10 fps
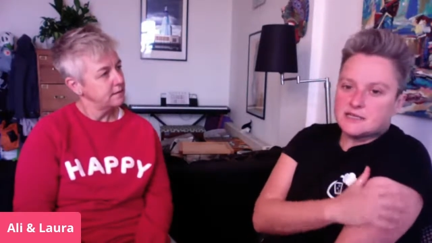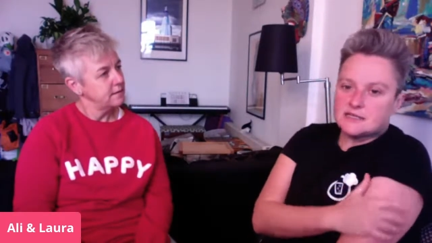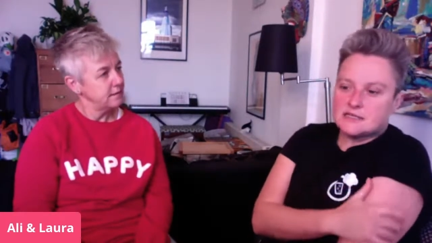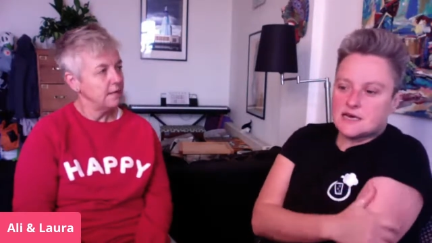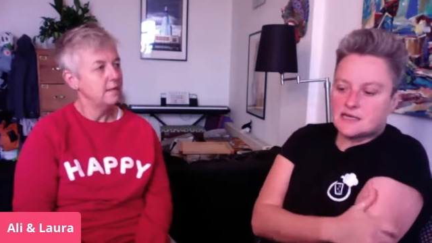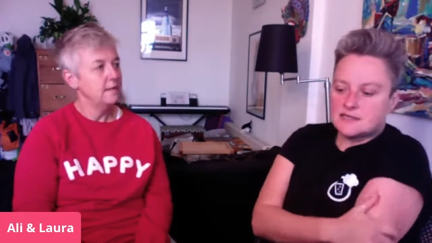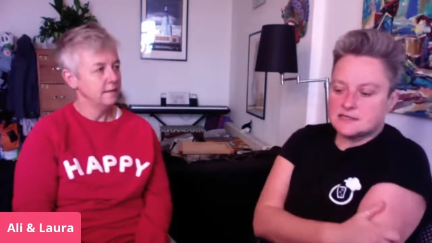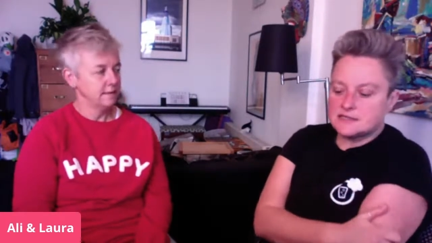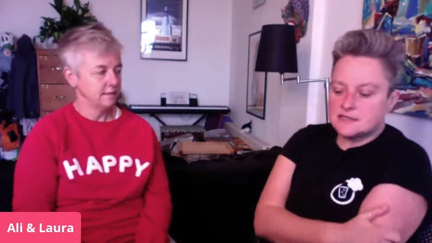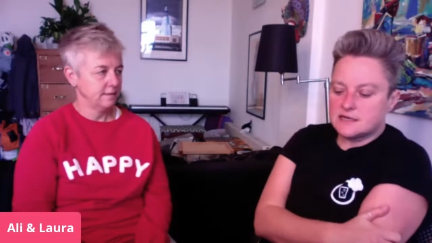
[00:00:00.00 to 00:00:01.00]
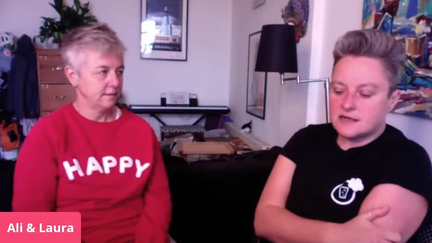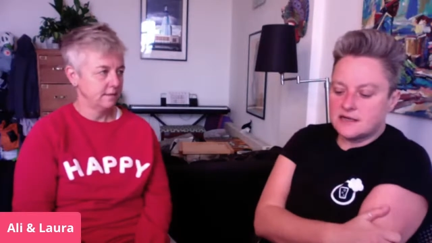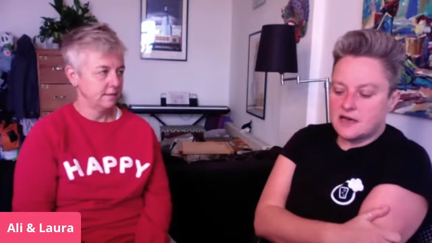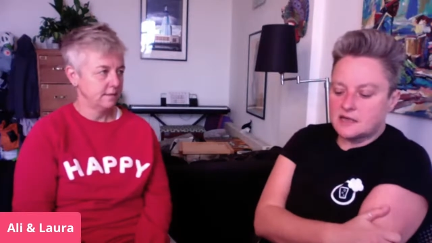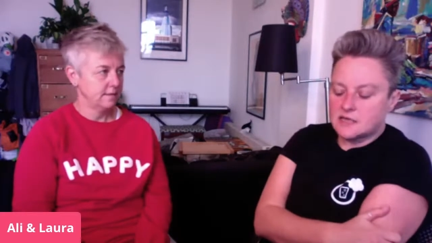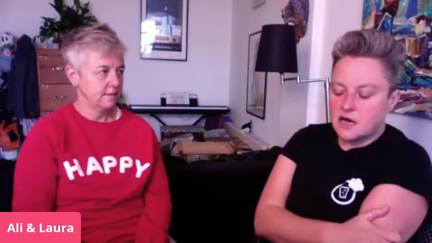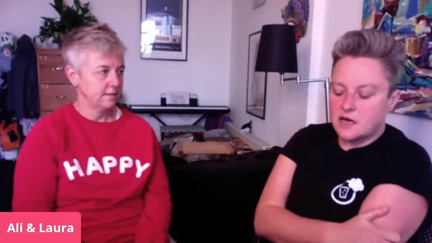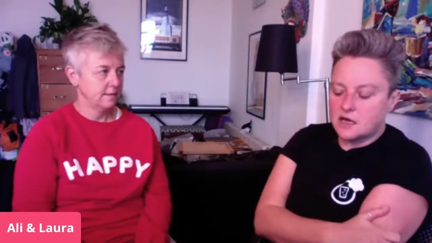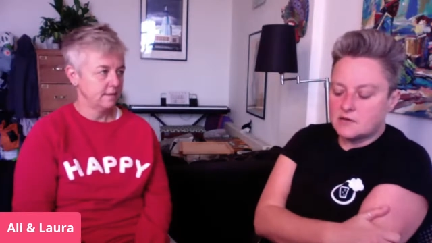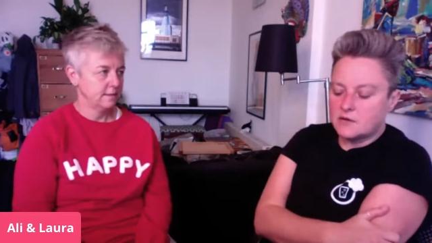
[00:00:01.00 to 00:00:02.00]
Speaker 1: and mm. and and that. And
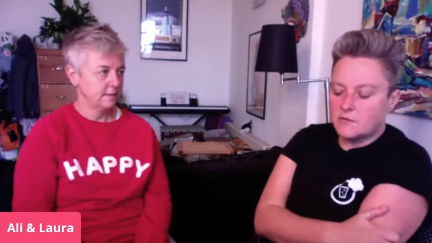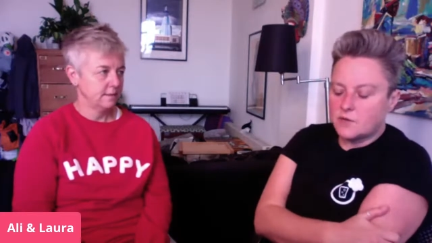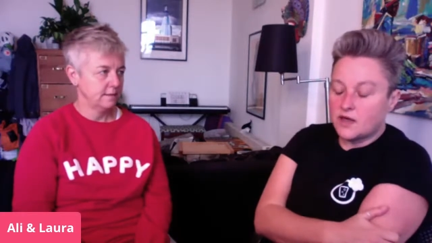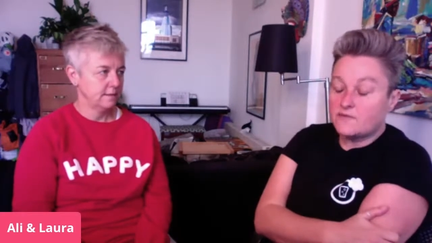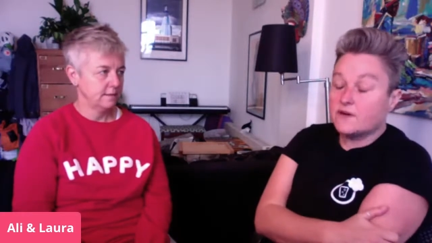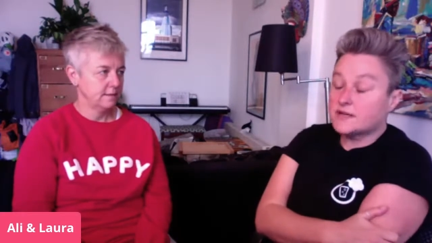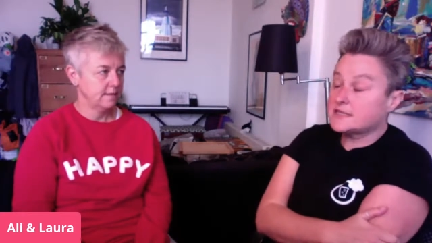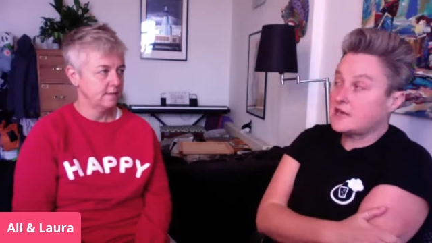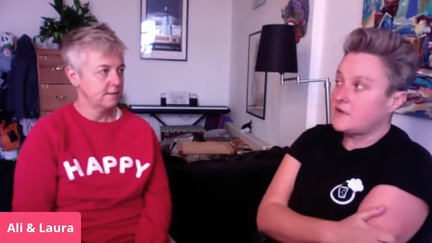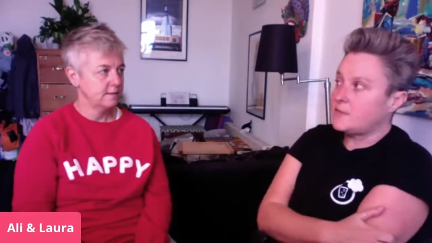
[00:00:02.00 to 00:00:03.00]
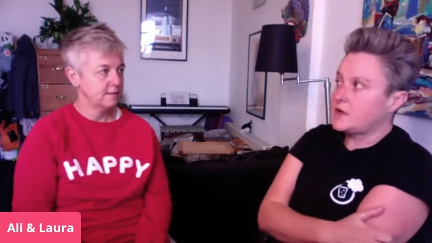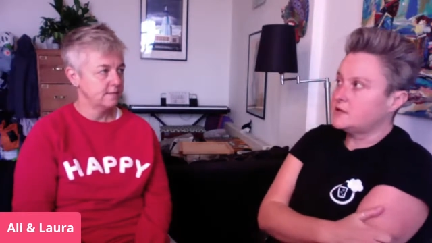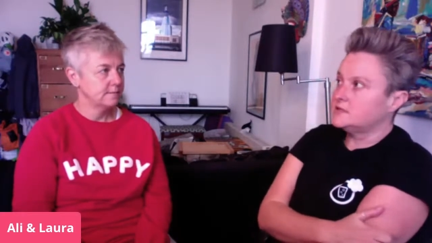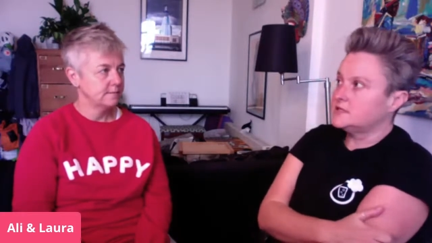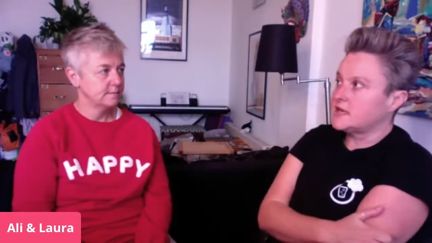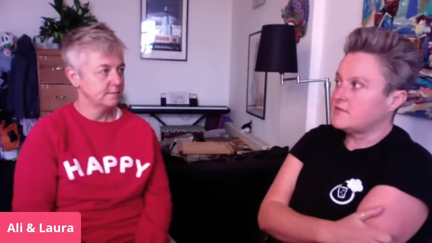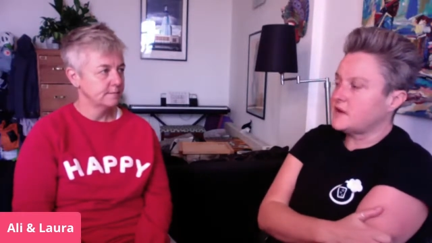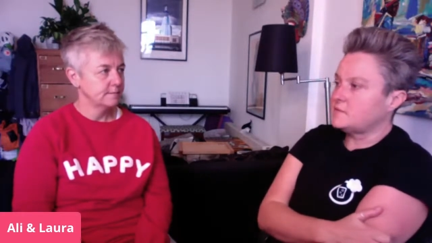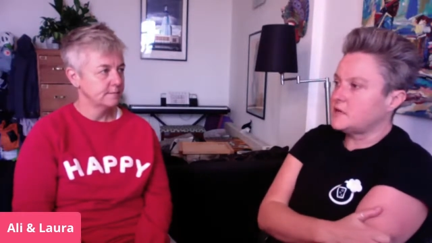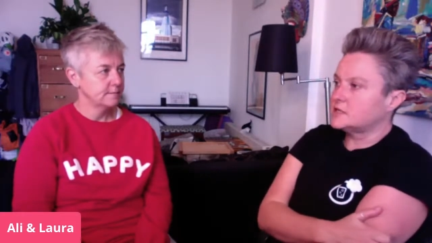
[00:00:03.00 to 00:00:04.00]
I when I first gave up, I used to say
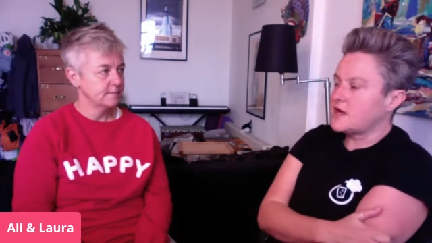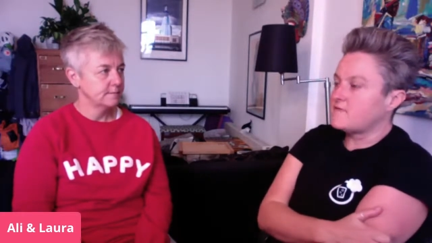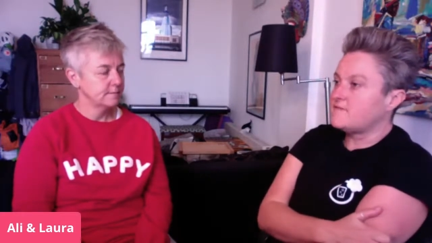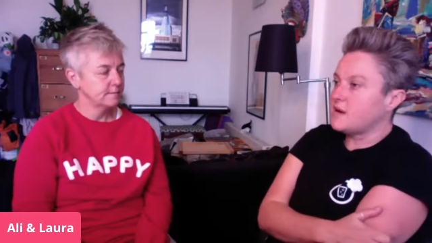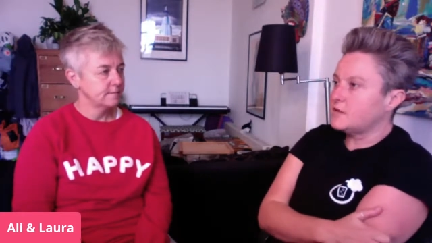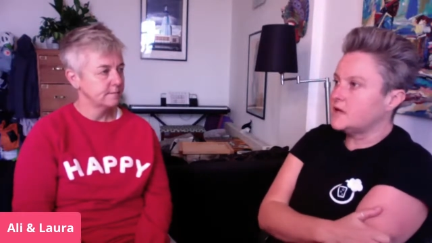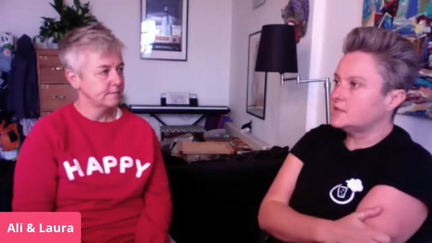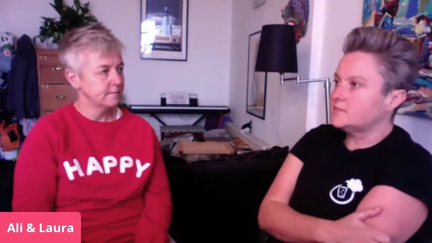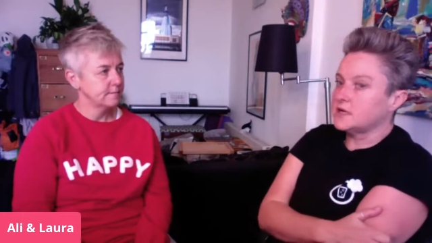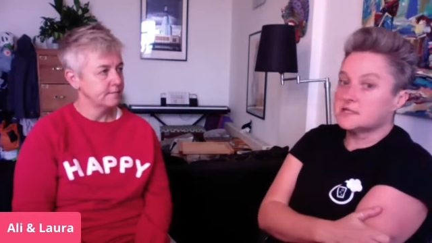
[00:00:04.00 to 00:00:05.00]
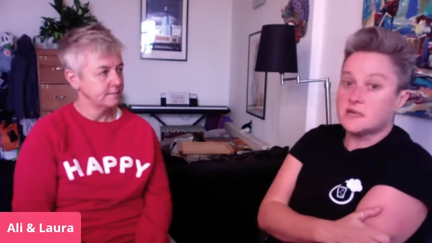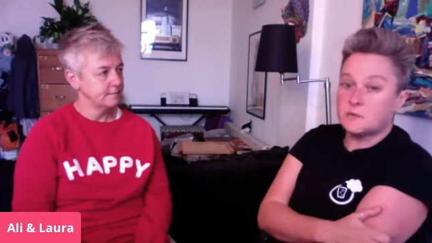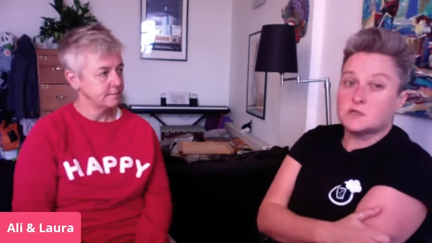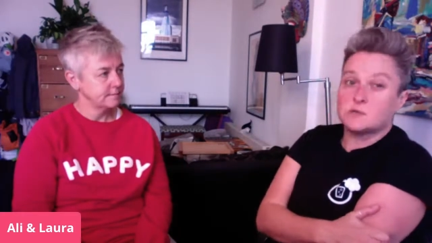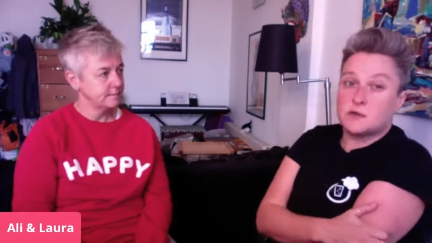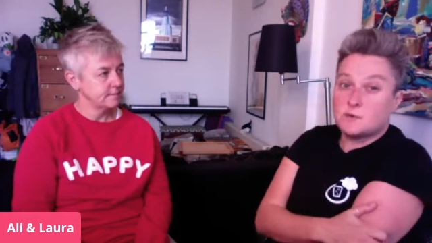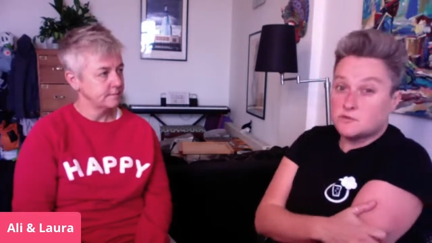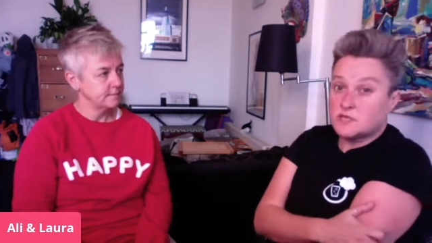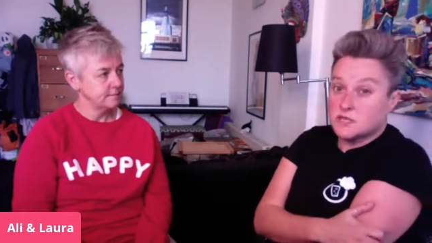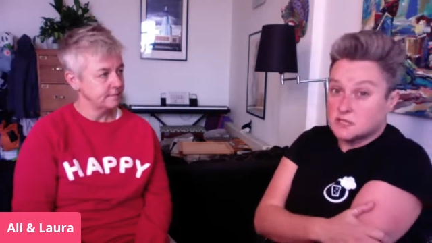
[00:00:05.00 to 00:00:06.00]
very much that I felt like the person I was when I moved to